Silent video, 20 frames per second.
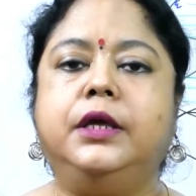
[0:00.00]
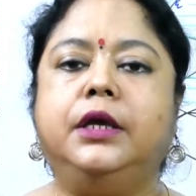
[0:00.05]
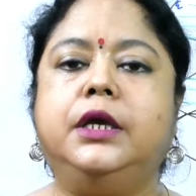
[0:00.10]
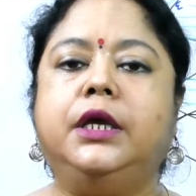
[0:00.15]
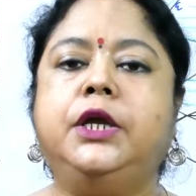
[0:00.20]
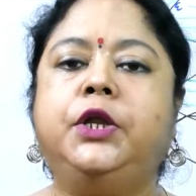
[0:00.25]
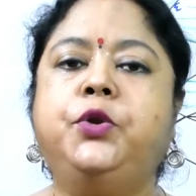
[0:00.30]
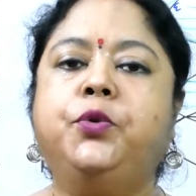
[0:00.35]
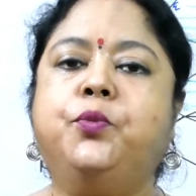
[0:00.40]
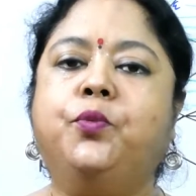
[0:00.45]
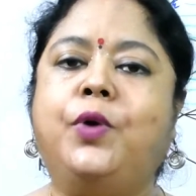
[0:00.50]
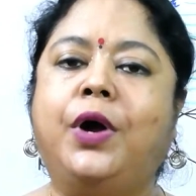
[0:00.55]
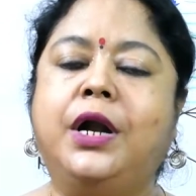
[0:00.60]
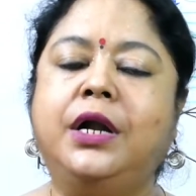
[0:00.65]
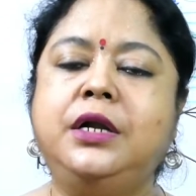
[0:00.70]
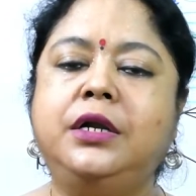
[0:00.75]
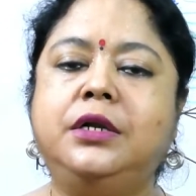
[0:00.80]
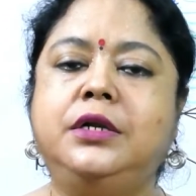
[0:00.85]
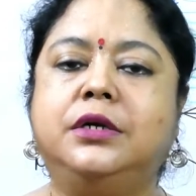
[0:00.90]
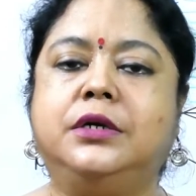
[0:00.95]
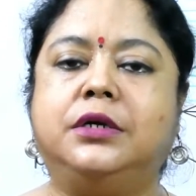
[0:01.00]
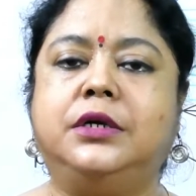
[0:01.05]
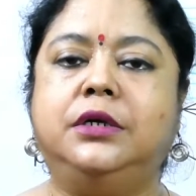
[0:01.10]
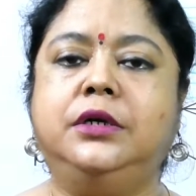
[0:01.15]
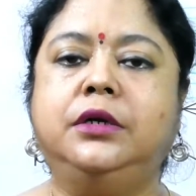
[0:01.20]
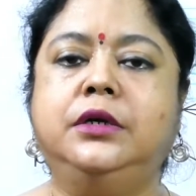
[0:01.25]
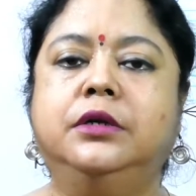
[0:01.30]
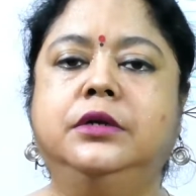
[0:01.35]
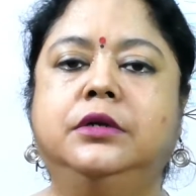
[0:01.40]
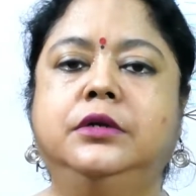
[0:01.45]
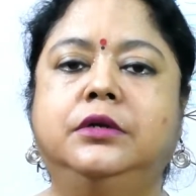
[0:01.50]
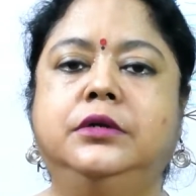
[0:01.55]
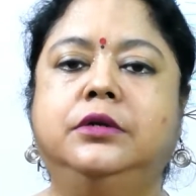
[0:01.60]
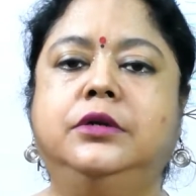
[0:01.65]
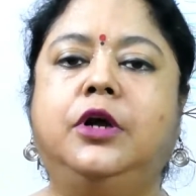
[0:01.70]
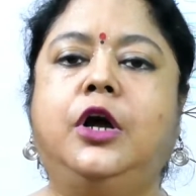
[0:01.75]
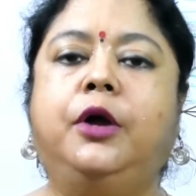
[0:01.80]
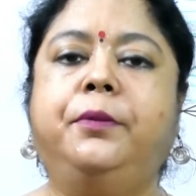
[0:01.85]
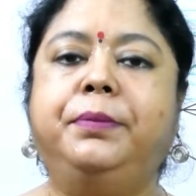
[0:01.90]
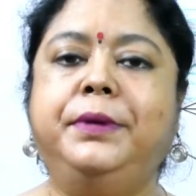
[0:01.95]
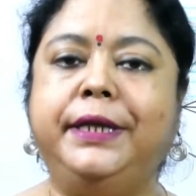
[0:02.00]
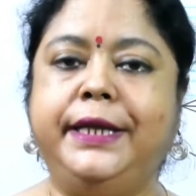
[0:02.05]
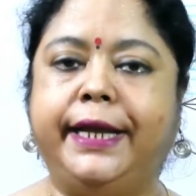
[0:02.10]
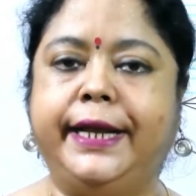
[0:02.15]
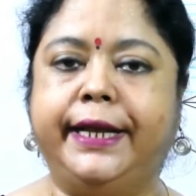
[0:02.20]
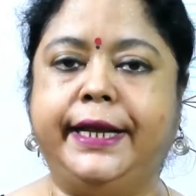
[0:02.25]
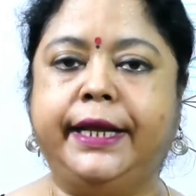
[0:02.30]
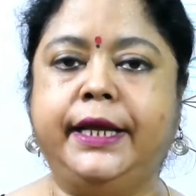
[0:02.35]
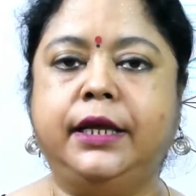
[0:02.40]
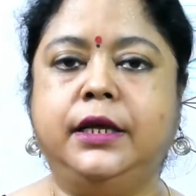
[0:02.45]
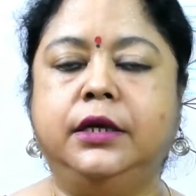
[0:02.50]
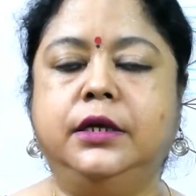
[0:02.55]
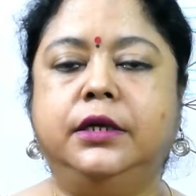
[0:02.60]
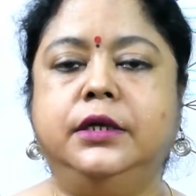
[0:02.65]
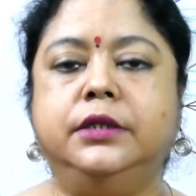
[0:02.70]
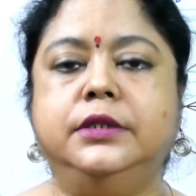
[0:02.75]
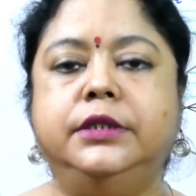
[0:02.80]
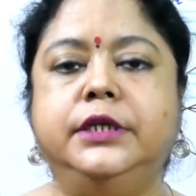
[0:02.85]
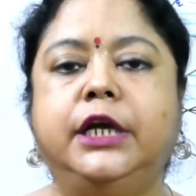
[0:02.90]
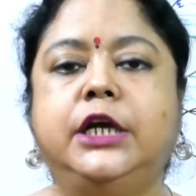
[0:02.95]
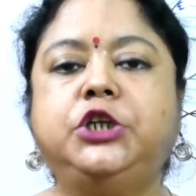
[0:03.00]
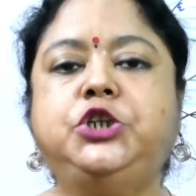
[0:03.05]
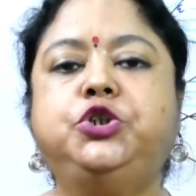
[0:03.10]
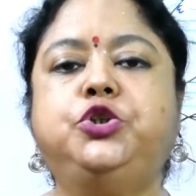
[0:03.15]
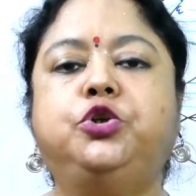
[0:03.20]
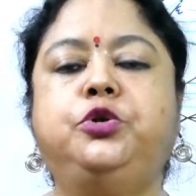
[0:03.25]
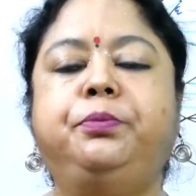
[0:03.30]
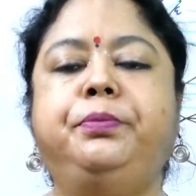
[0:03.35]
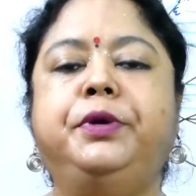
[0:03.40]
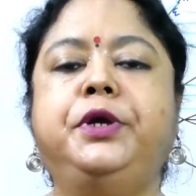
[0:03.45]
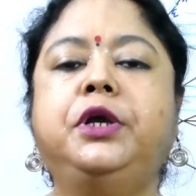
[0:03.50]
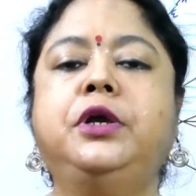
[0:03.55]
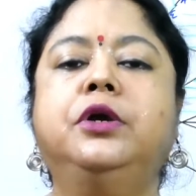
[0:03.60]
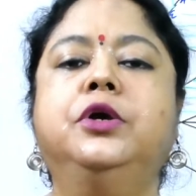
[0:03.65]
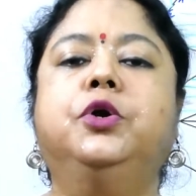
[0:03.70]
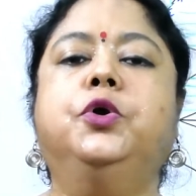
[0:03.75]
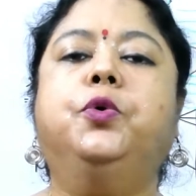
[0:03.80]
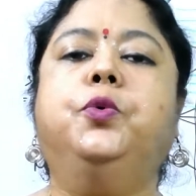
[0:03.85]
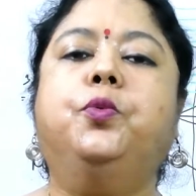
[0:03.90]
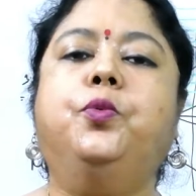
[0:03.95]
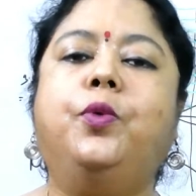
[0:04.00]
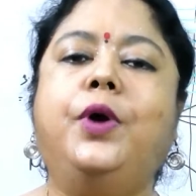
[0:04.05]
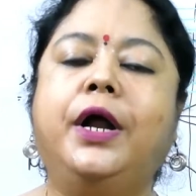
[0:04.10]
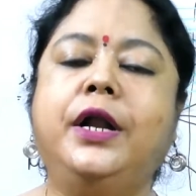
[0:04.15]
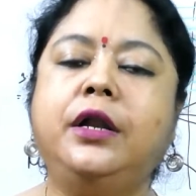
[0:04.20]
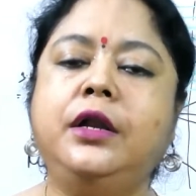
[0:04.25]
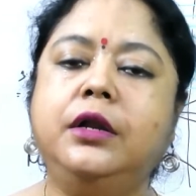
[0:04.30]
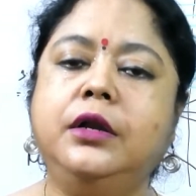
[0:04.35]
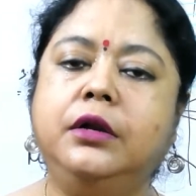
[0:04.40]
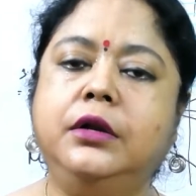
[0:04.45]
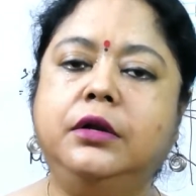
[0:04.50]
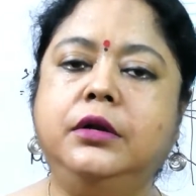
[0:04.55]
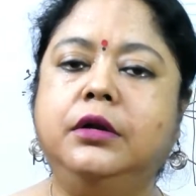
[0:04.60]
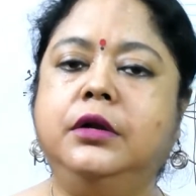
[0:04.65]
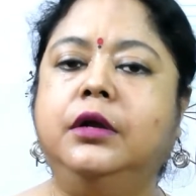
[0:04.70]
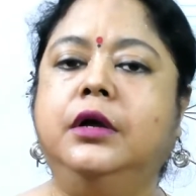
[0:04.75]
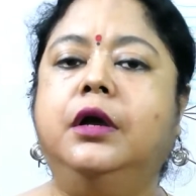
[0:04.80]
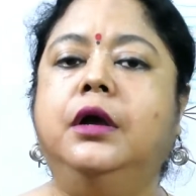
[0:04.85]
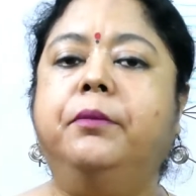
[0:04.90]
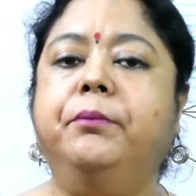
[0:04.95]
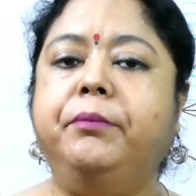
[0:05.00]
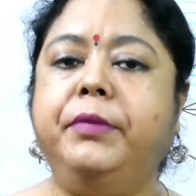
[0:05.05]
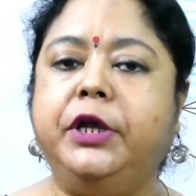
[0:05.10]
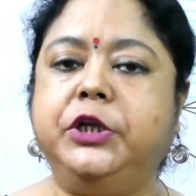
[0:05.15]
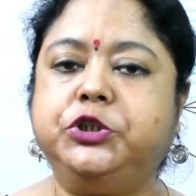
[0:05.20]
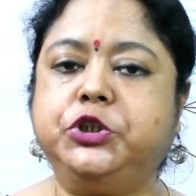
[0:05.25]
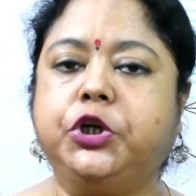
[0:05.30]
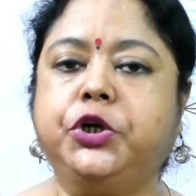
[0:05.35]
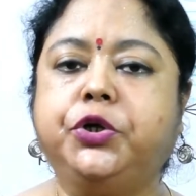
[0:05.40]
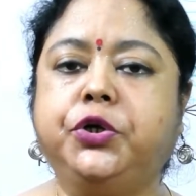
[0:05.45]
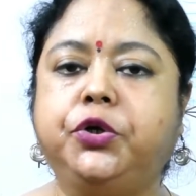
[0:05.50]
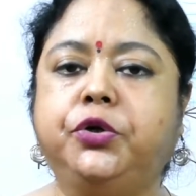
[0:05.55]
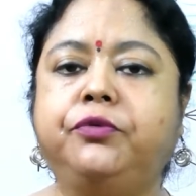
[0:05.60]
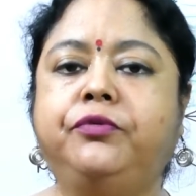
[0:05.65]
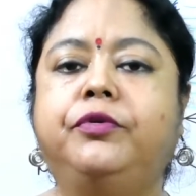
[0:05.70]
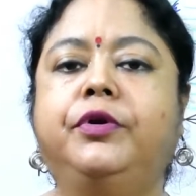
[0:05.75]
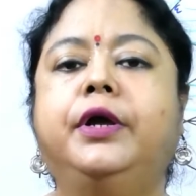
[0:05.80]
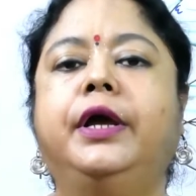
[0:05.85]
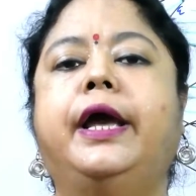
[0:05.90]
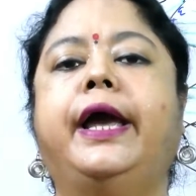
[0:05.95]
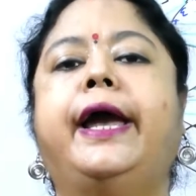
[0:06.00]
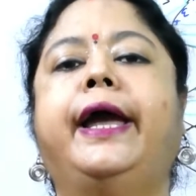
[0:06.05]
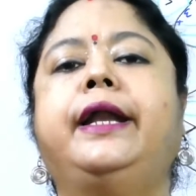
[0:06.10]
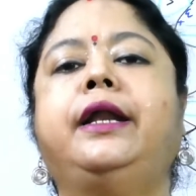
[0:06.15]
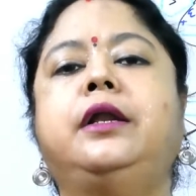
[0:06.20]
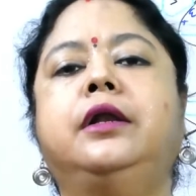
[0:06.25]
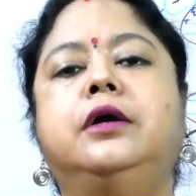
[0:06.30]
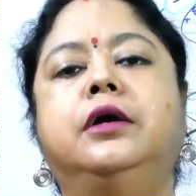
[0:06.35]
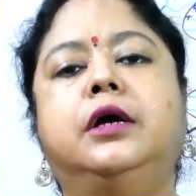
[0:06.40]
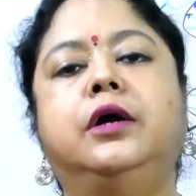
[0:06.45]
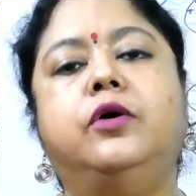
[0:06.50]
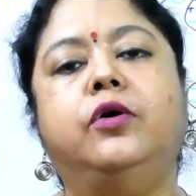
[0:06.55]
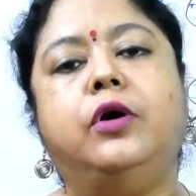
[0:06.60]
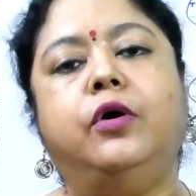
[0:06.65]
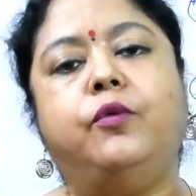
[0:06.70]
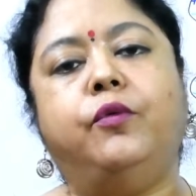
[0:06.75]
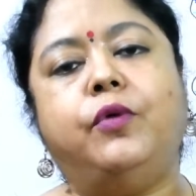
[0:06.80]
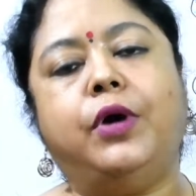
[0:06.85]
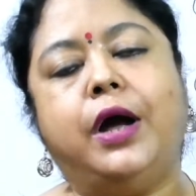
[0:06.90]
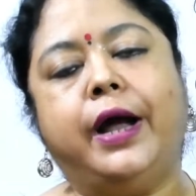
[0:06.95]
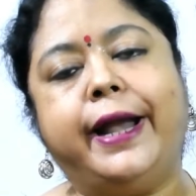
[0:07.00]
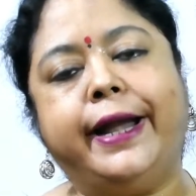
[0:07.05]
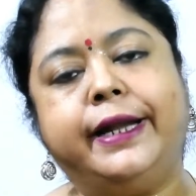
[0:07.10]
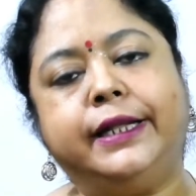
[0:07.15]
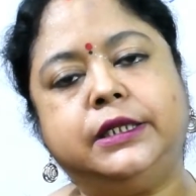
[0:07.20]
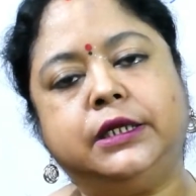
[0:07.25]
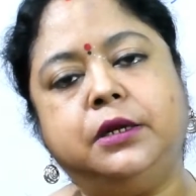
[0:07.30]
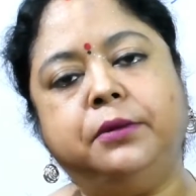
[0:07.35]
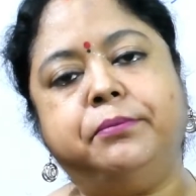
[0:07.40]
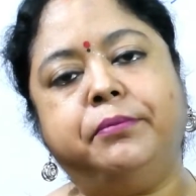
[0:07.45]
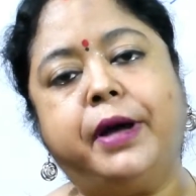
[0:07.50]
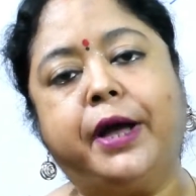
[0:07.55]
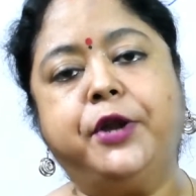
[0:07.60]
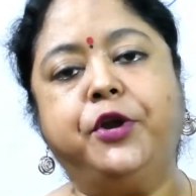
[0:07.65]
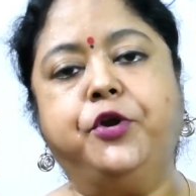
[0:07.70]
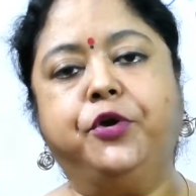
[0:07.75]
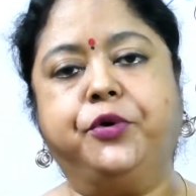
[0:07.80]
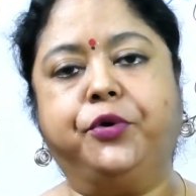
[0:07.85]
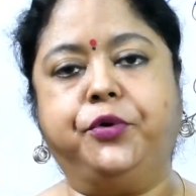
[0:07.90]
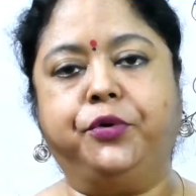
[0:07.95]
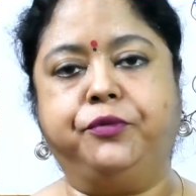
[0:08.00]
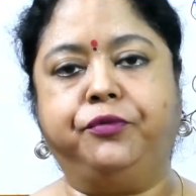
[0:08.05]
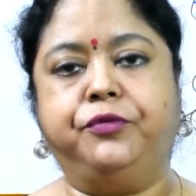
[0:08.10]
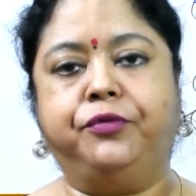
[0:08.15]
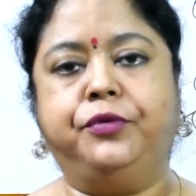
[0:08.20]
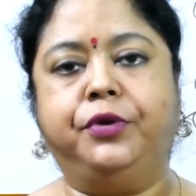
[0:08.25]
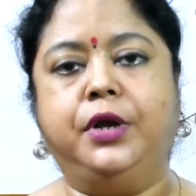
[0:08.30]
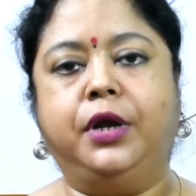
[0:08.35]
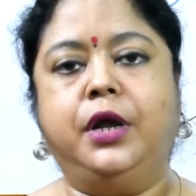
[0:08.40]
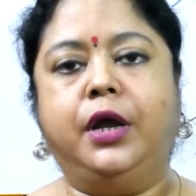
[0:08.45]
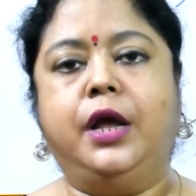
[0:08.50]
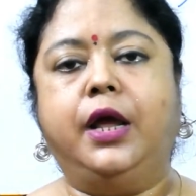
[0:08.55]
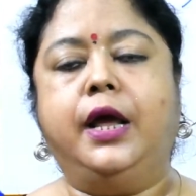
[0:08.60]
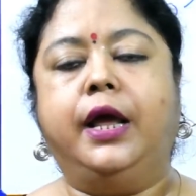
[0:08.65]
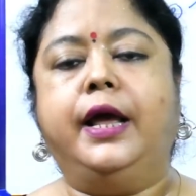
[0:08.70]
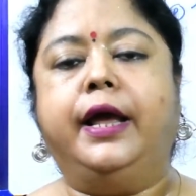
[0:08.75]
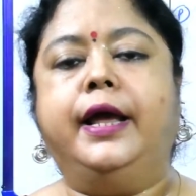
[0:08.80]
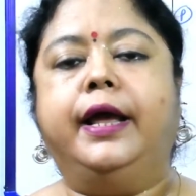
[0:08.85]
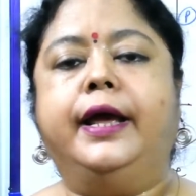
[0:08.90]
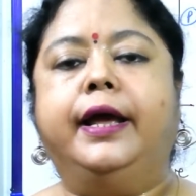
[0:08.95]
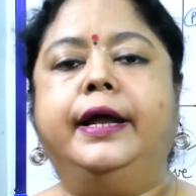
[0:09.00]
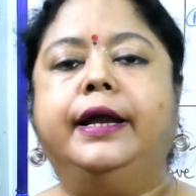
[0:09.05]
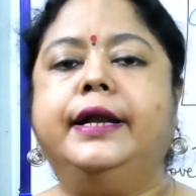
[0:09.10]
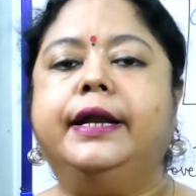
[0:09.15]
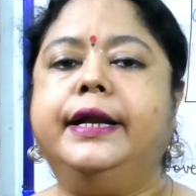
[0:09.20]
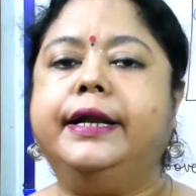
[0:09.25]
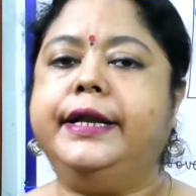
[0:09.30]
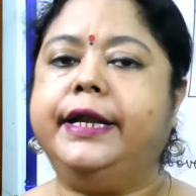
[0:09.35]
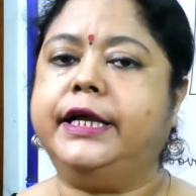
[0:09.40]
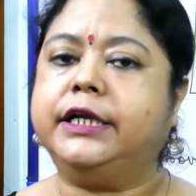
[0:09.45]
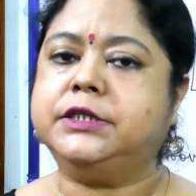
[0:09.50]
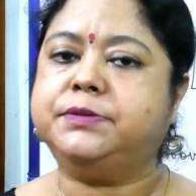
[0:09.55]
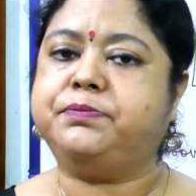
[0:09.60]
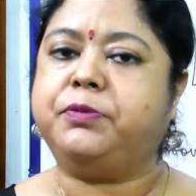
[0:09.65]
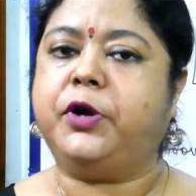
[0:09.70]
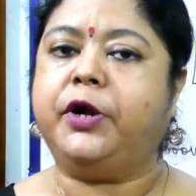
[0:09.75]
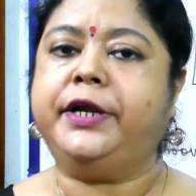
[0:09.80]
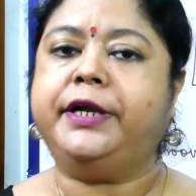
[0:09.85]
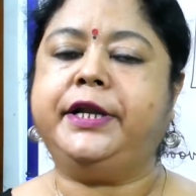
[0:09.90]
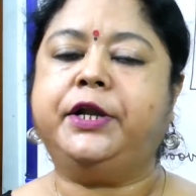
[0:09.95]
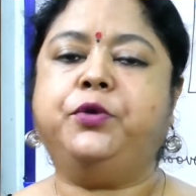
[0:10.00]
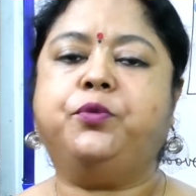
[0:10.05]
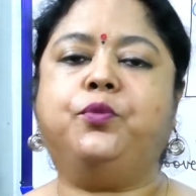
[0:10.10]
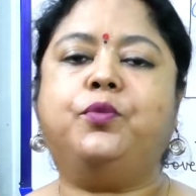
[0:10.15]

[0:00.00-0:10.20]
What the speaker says: in one turn of DNA, there should be one major groove and another minor groove. Next point, in